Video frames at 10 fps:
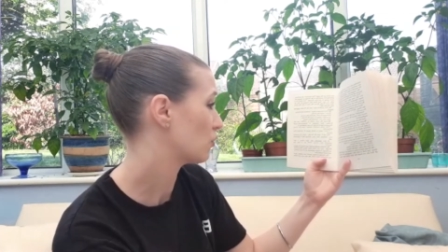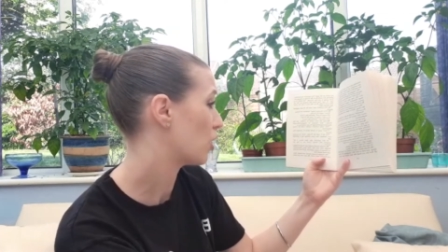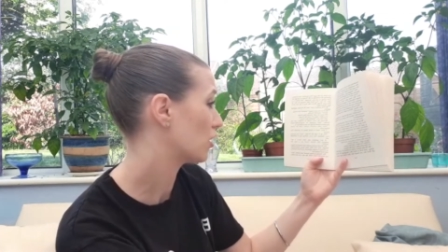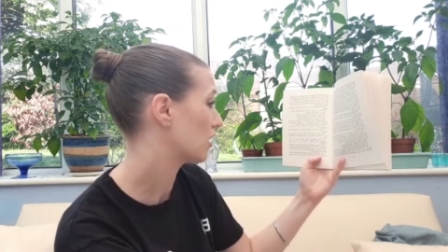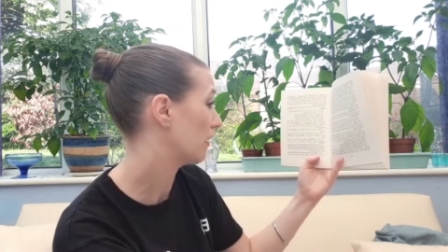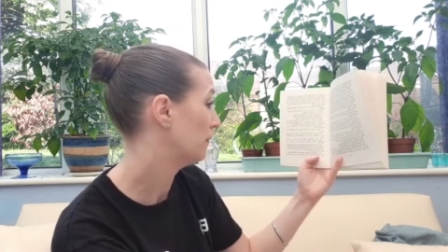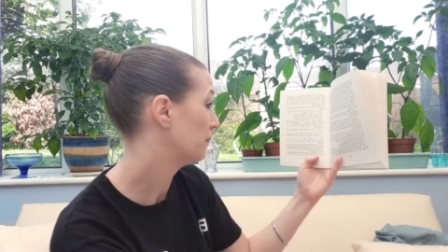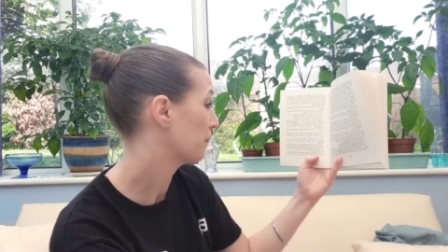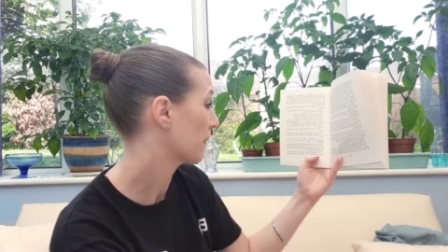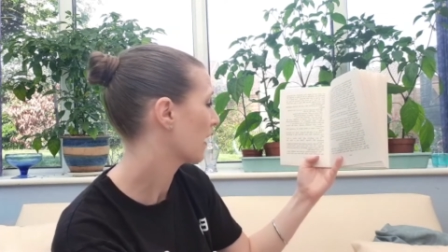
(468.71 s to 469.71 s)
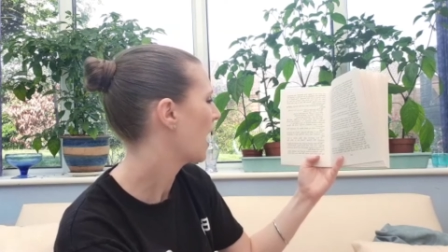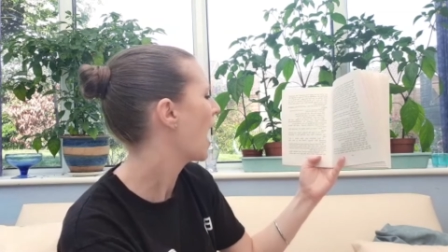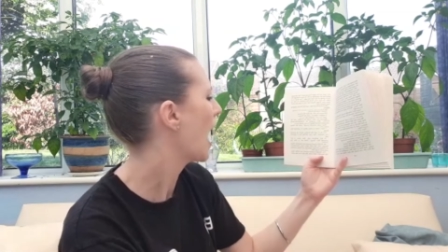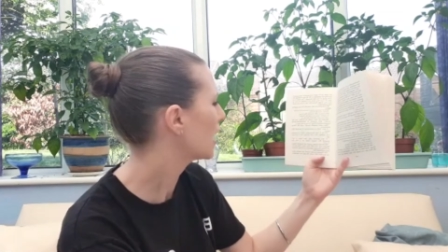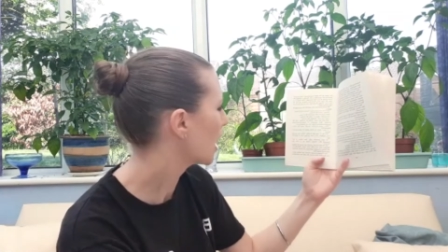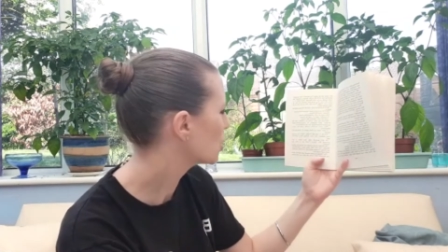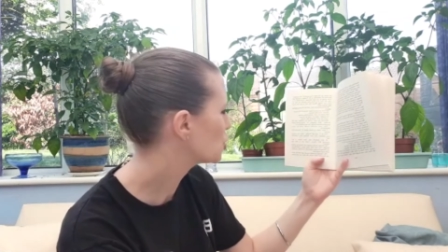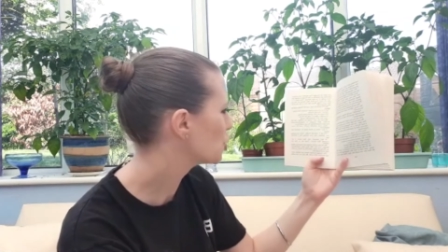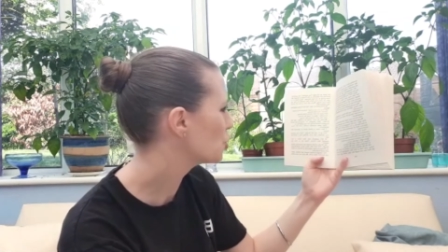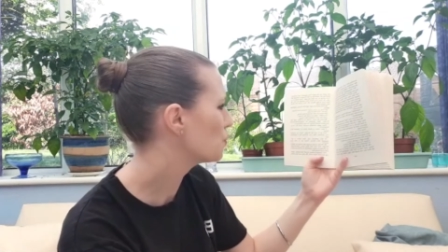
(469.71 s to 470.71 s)
Wonka. "And I
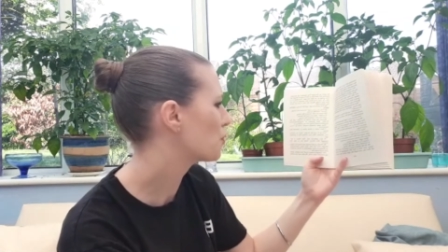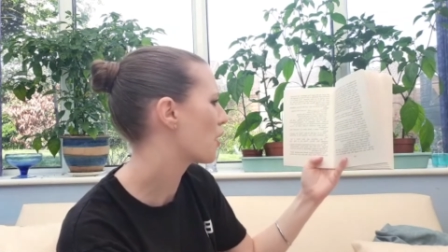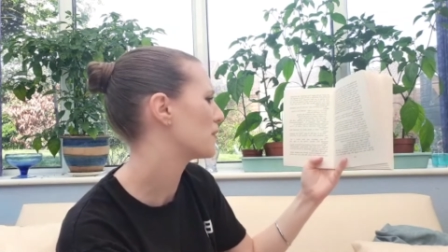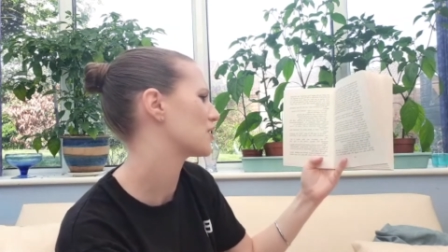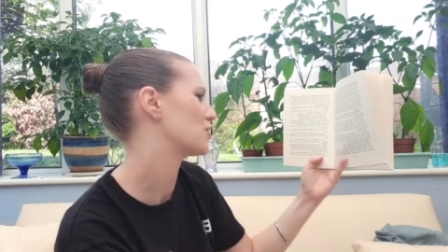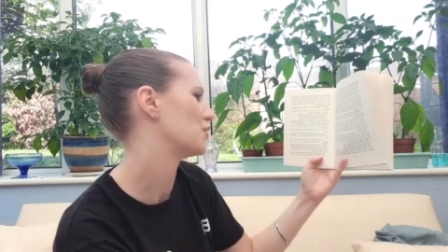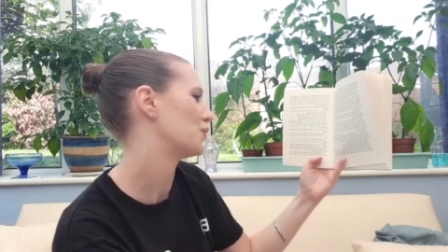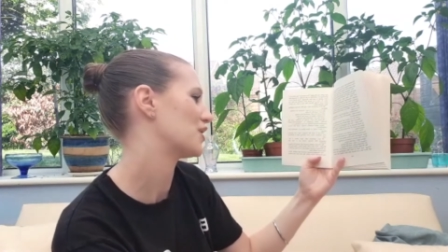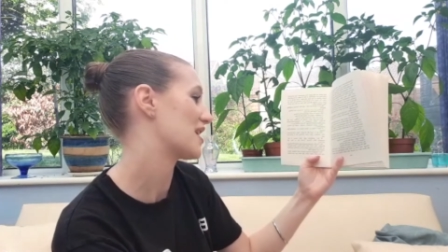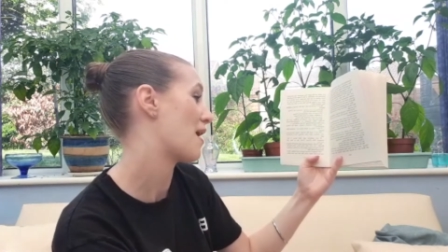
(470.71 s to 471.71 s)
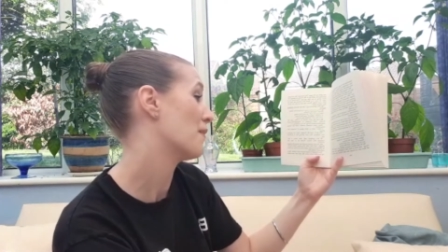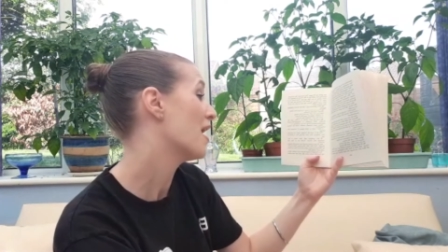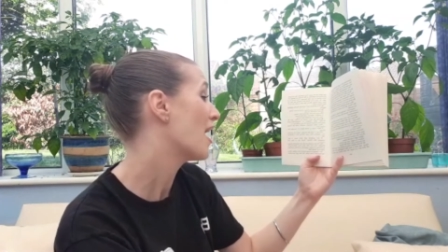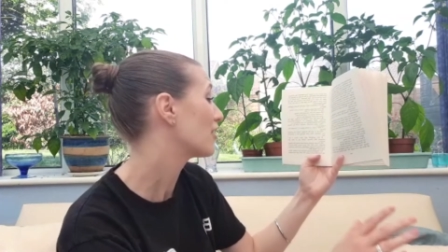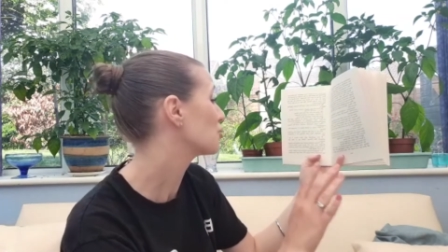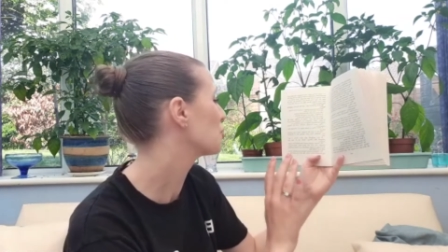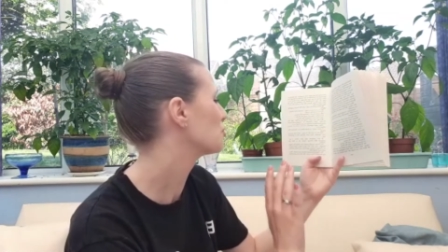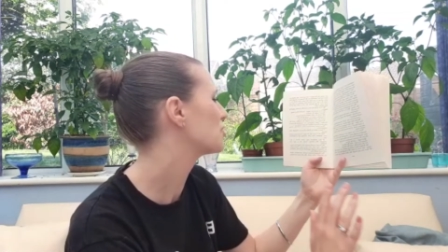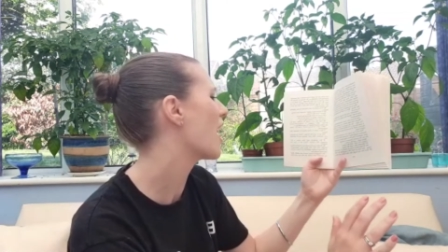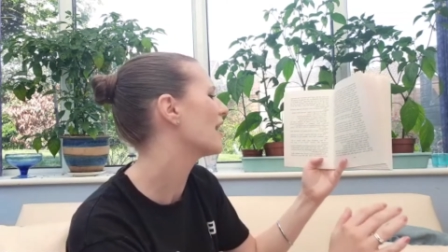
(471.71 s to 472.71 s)
do promise you, madame, that your
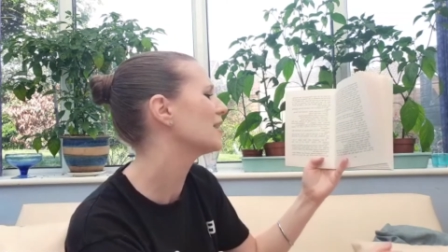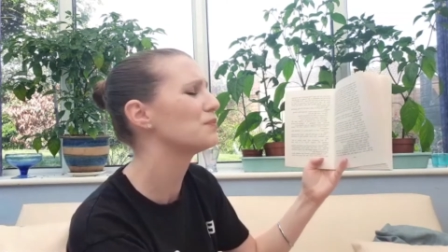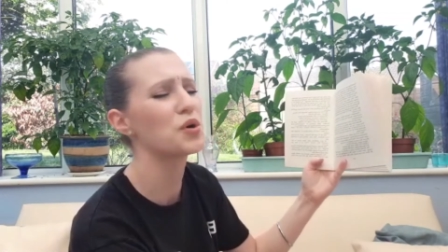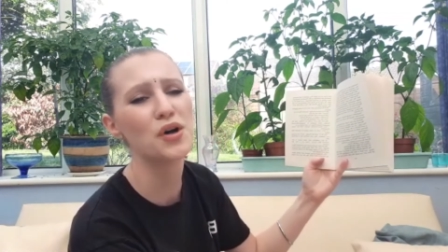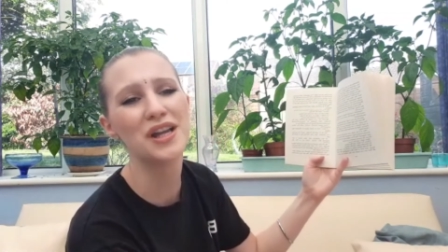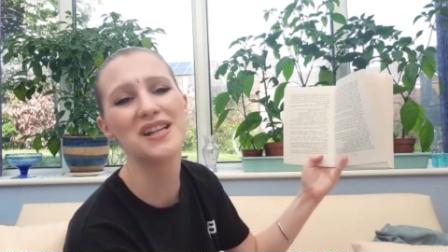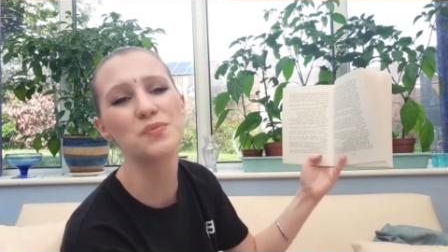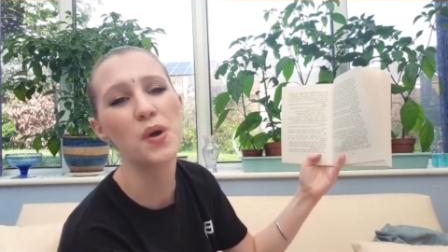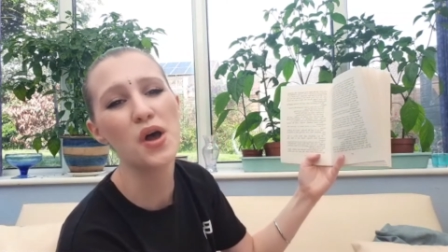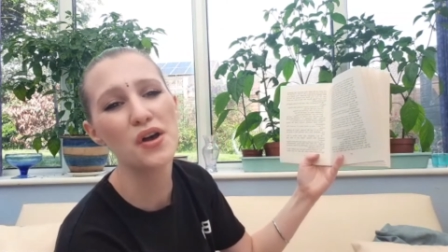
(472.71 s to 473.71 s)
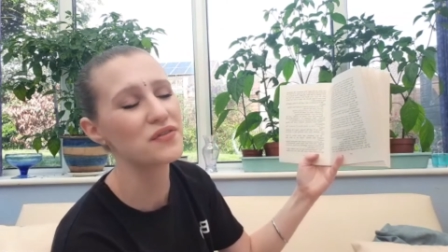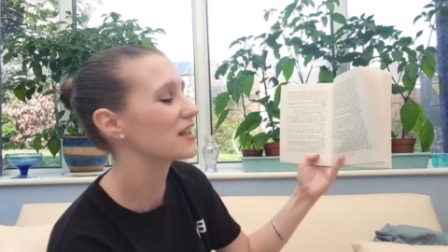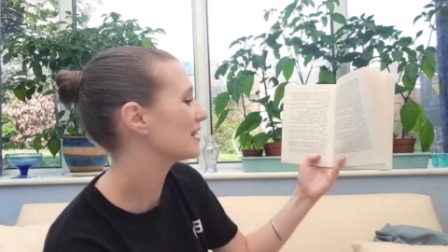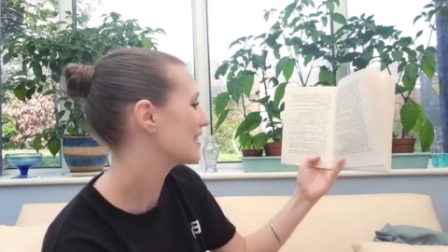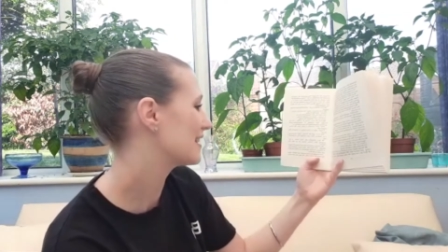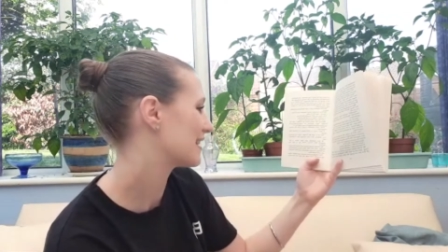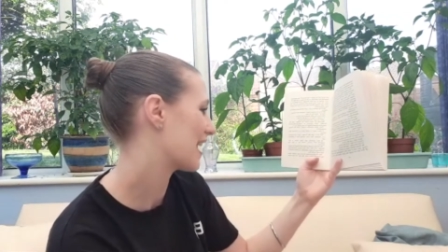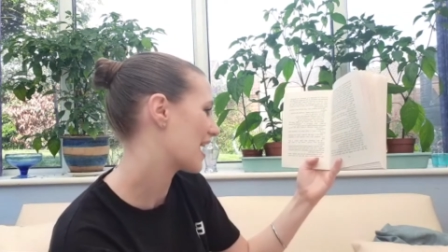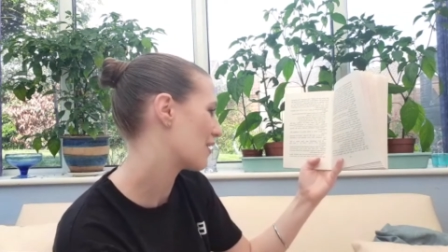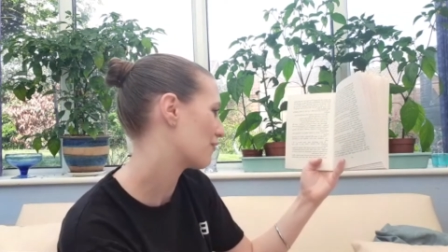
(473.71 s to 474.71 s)
darling boy is perfectly
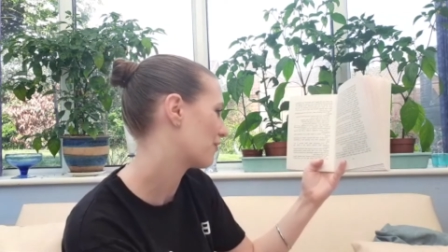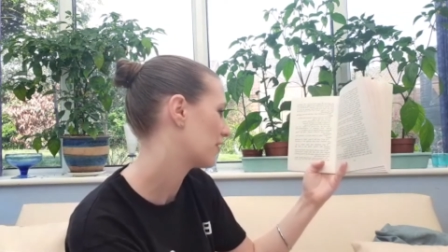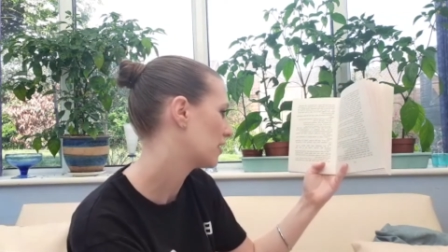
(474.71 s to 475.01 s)
safe."